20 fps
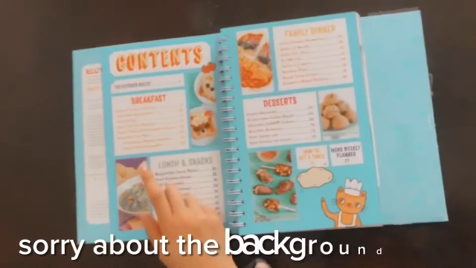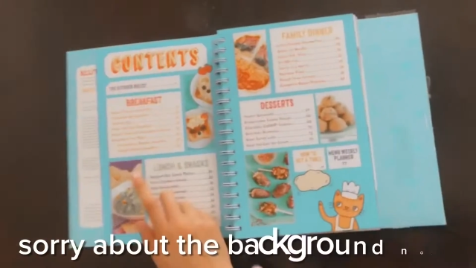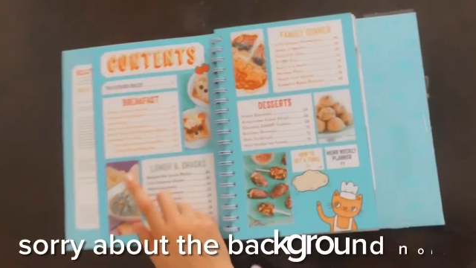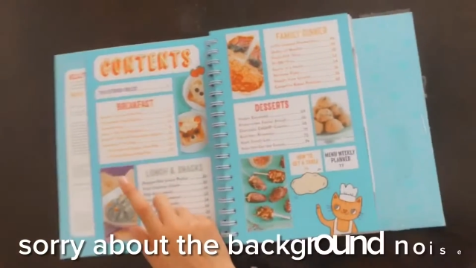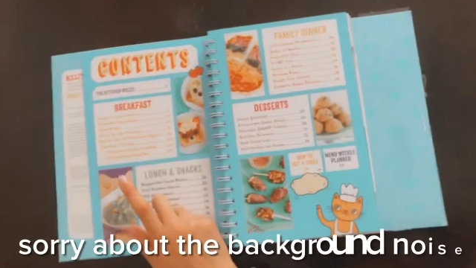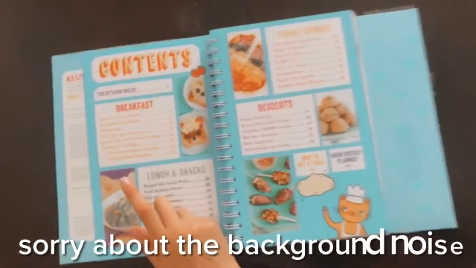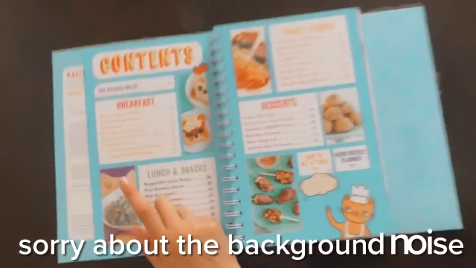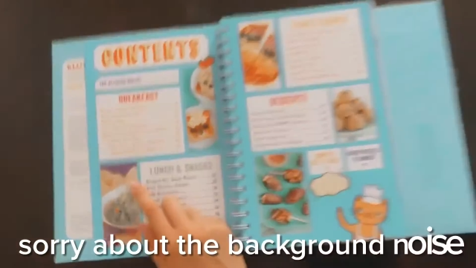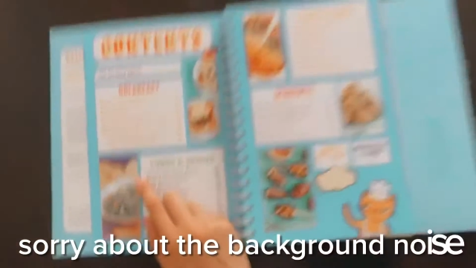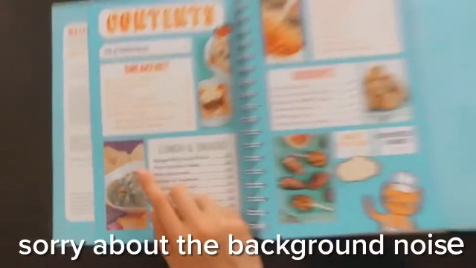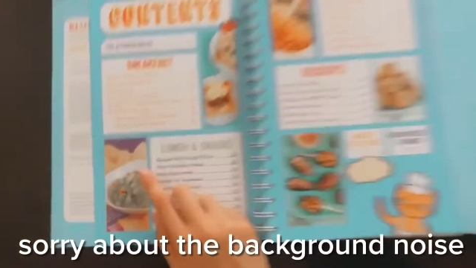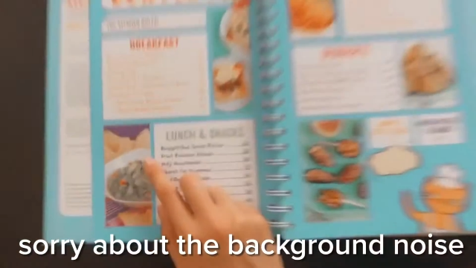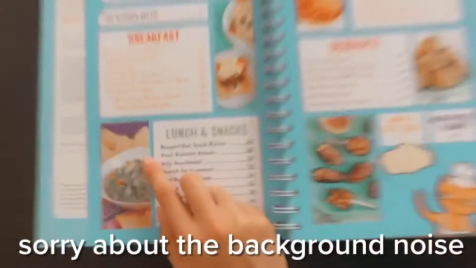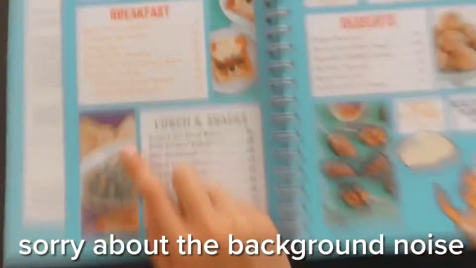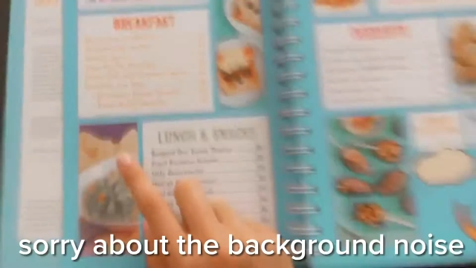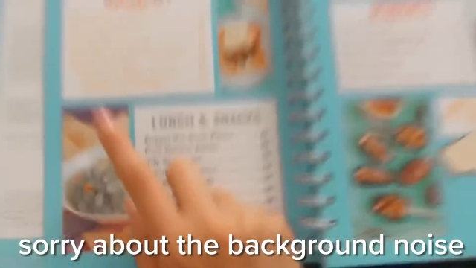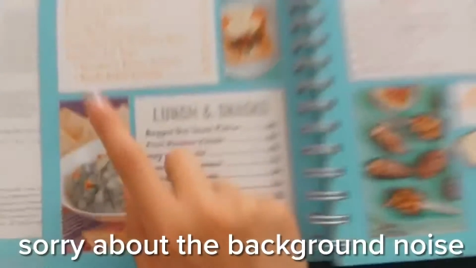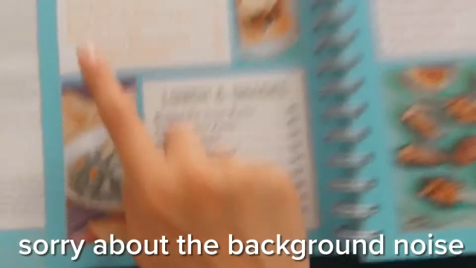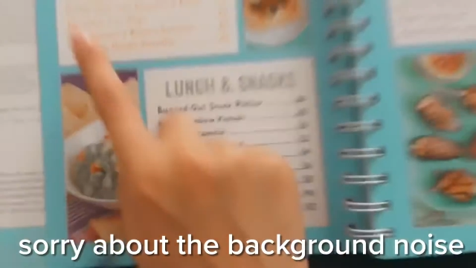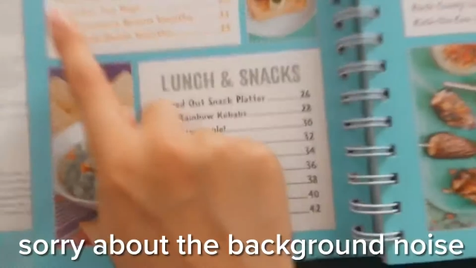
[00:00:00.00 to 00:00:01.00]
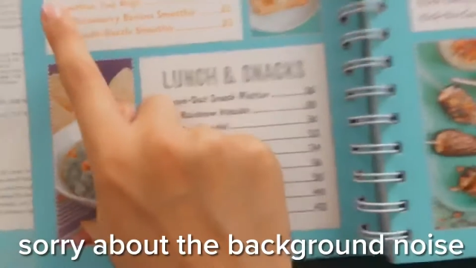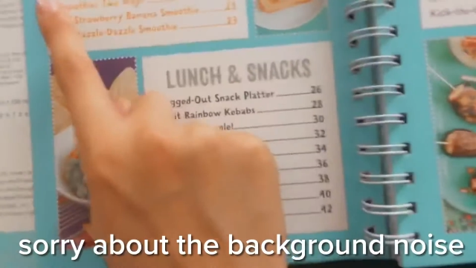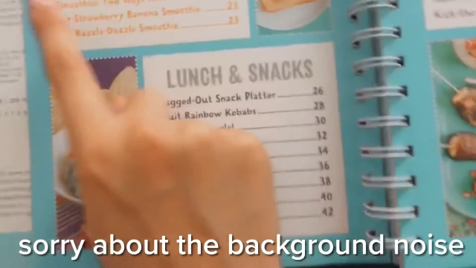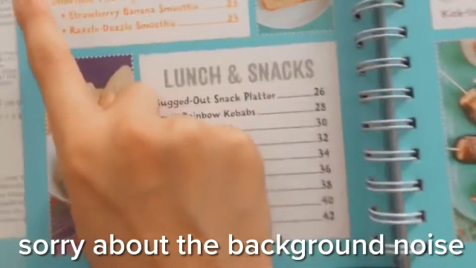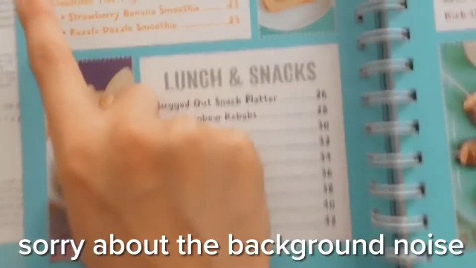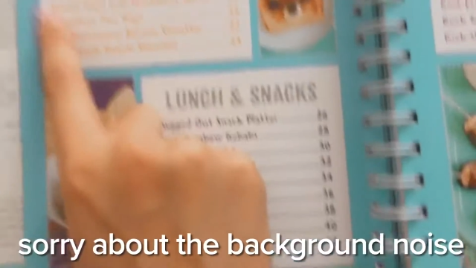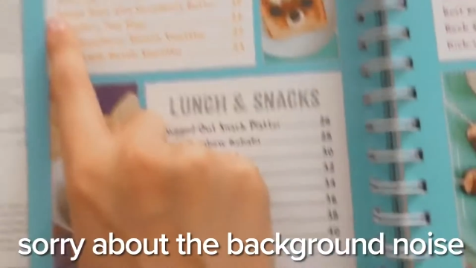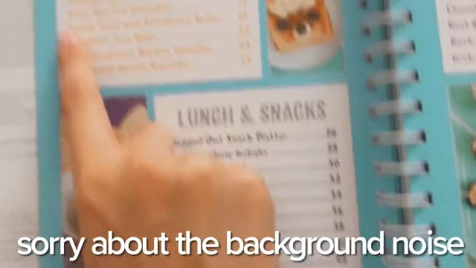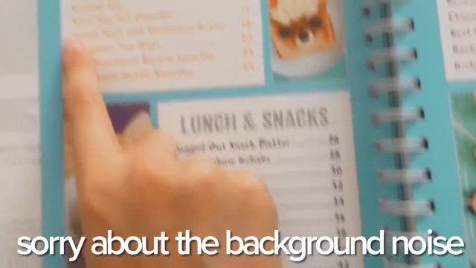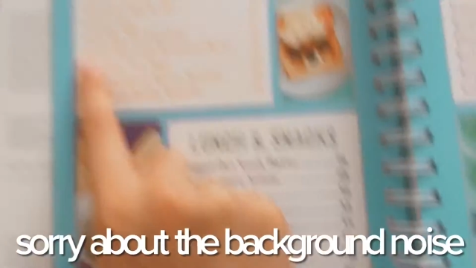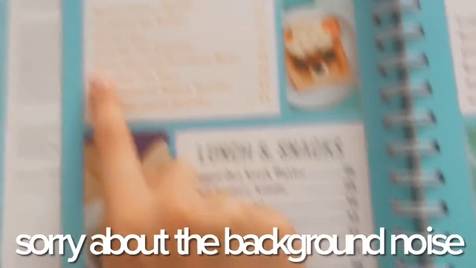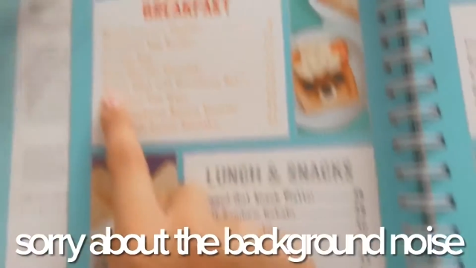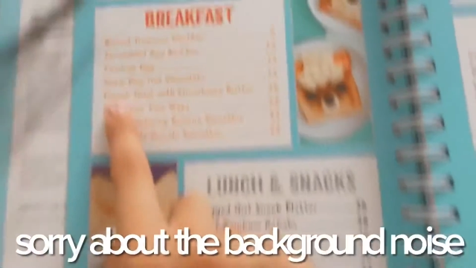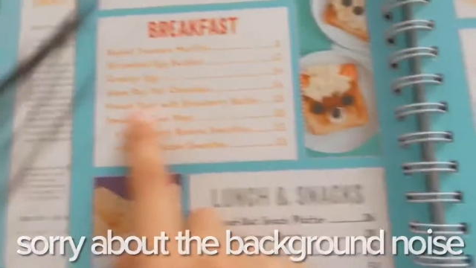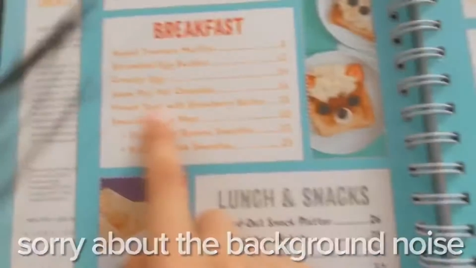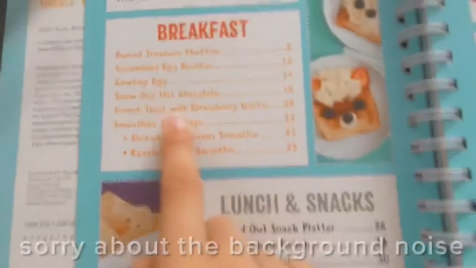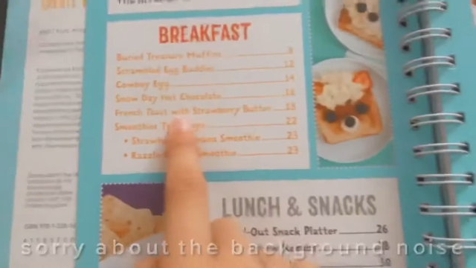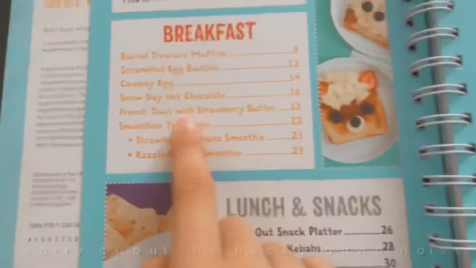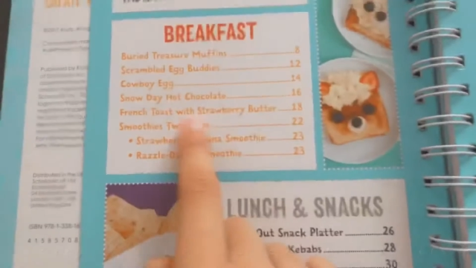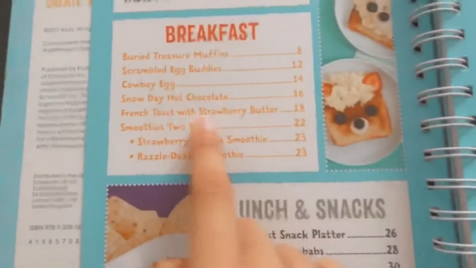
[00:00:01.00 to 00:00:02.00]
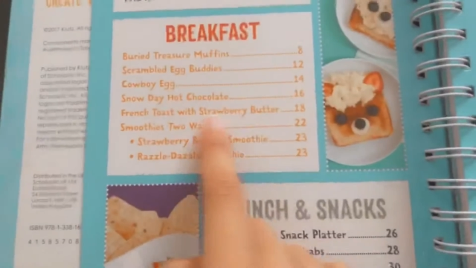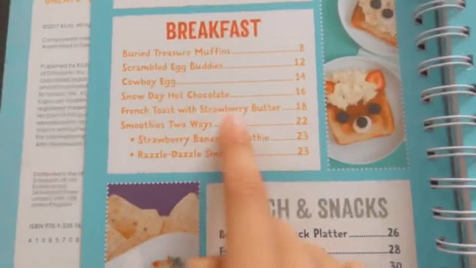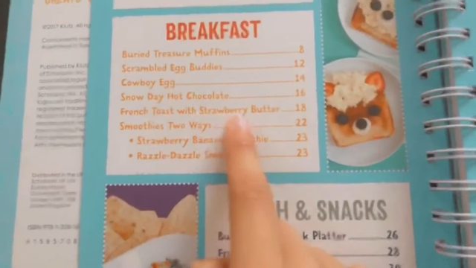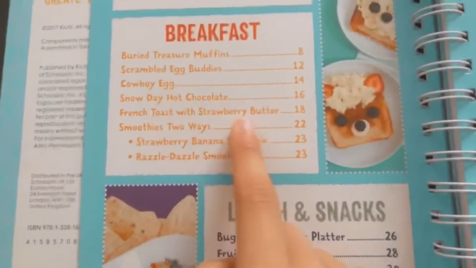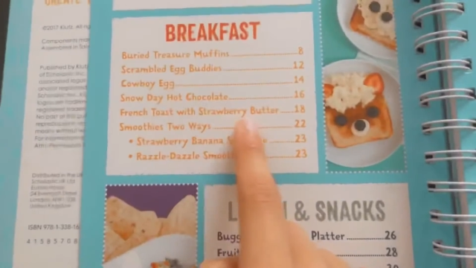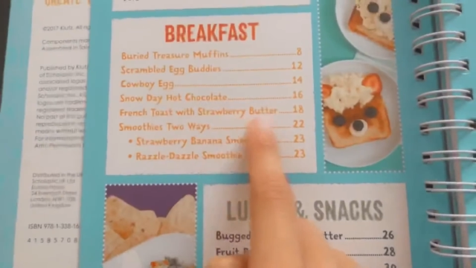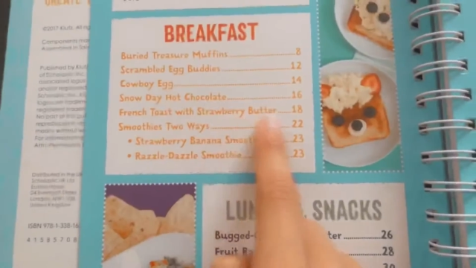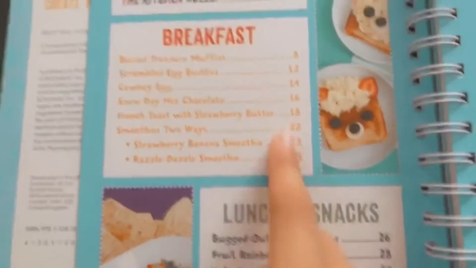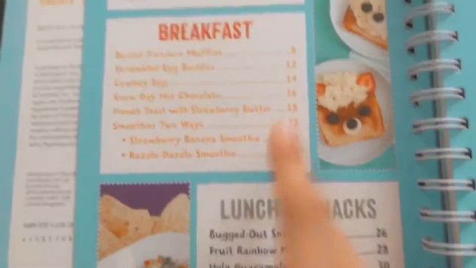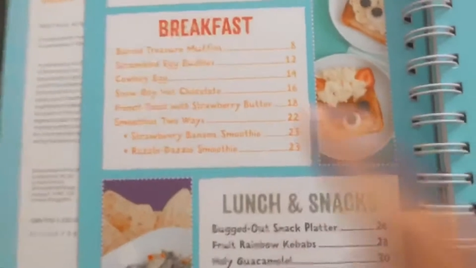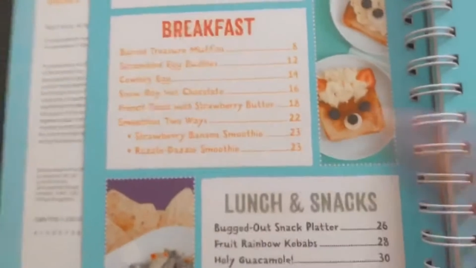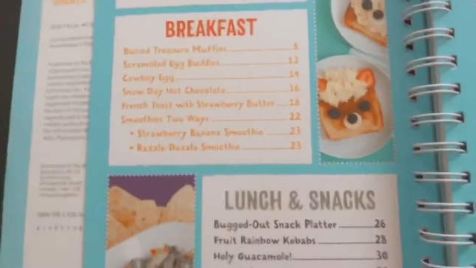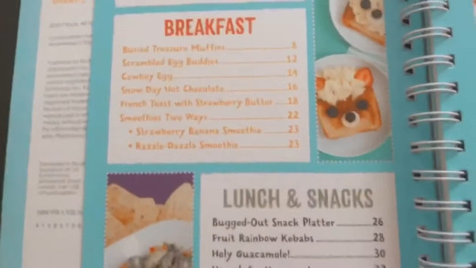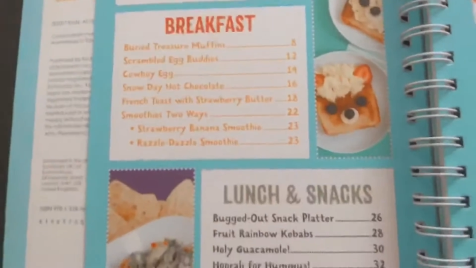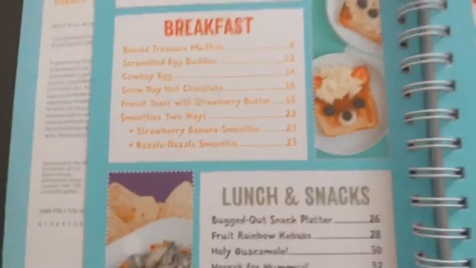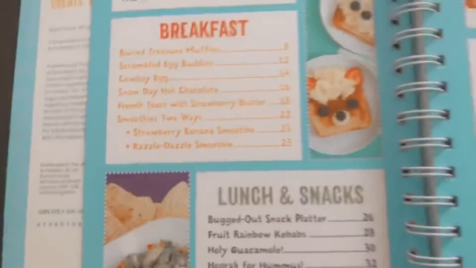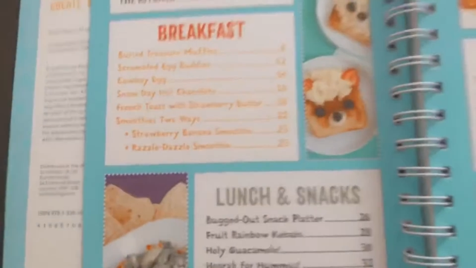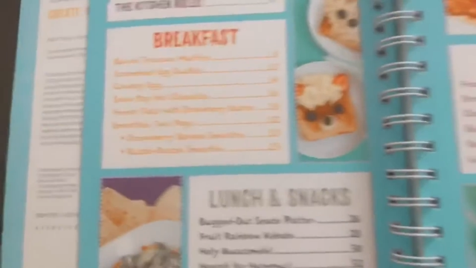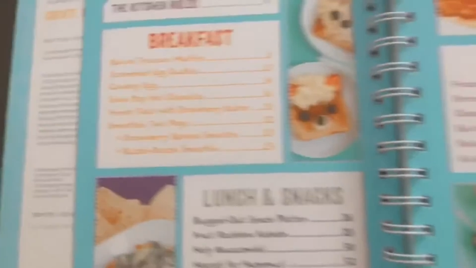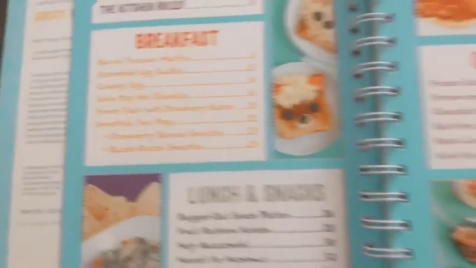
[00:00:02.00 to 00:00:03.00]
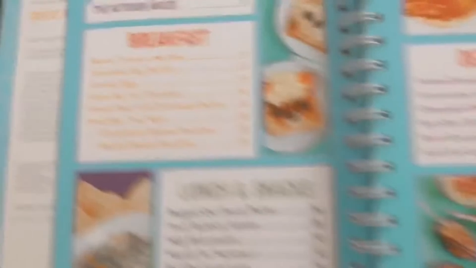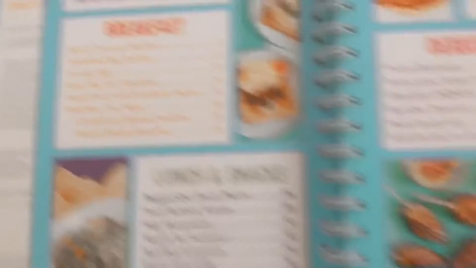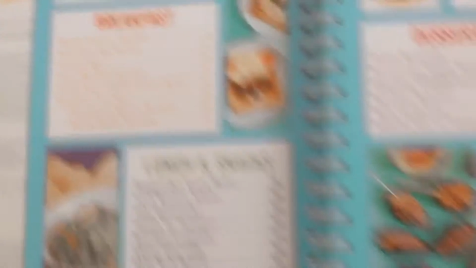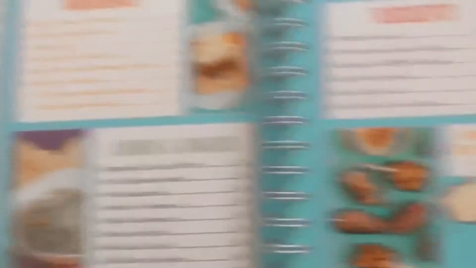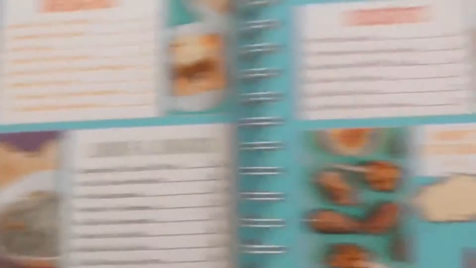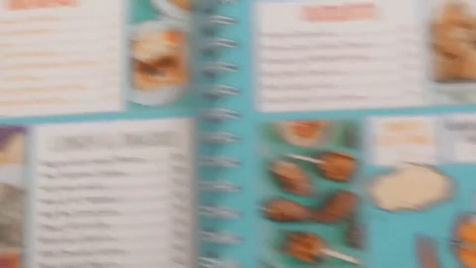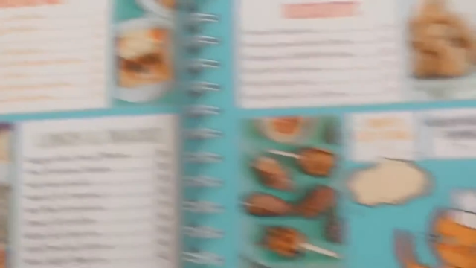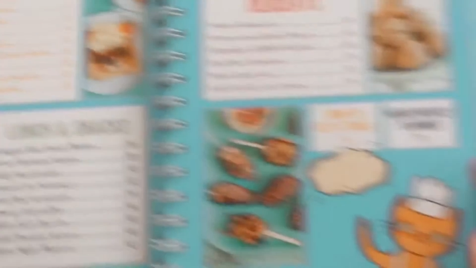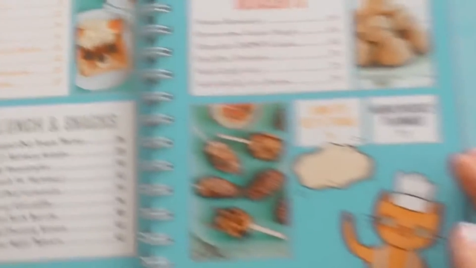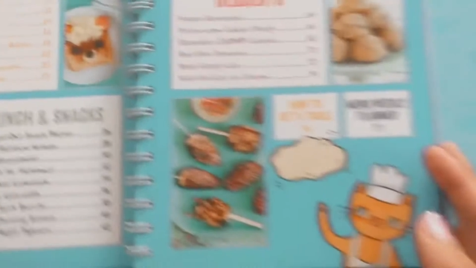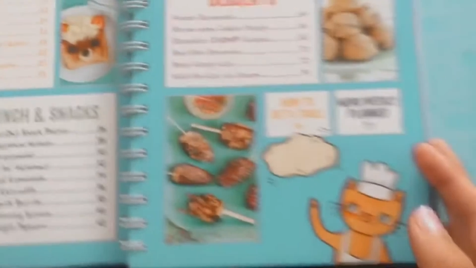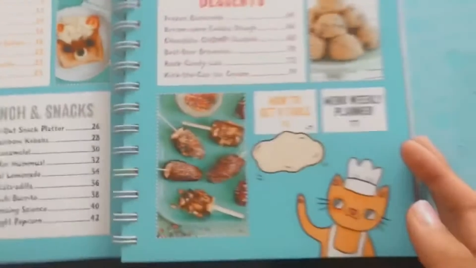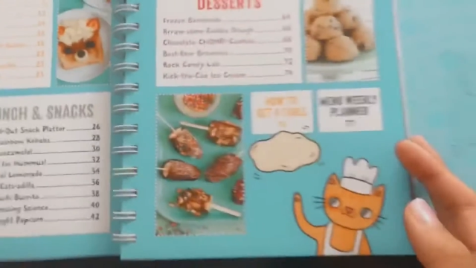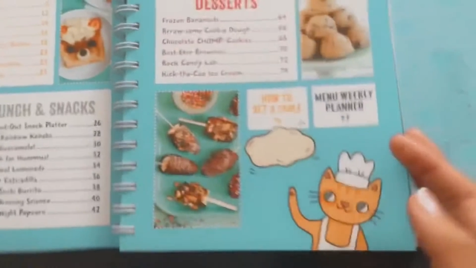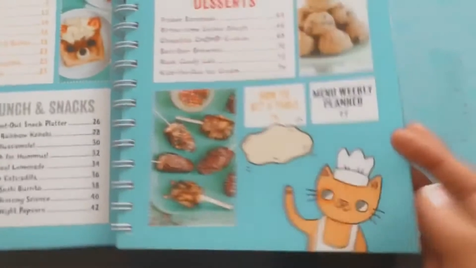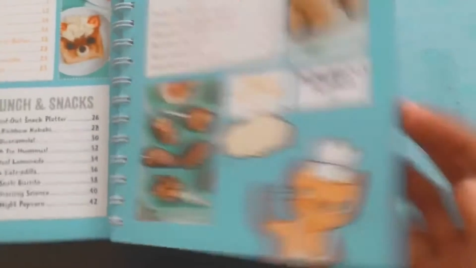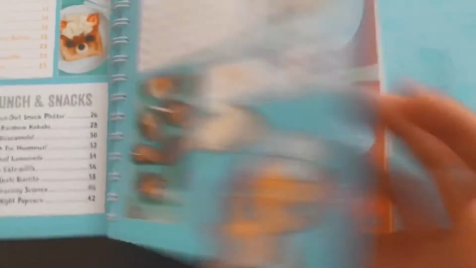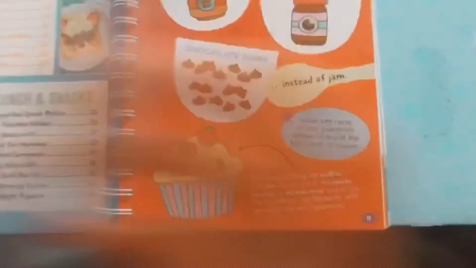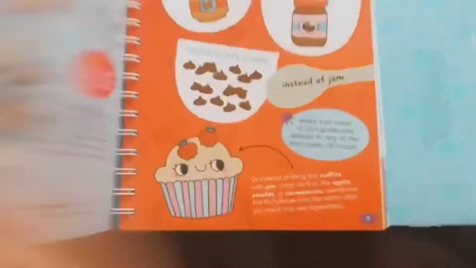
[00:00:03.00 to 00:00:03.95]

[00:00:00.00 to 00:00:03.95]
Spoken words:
(no speaker visible)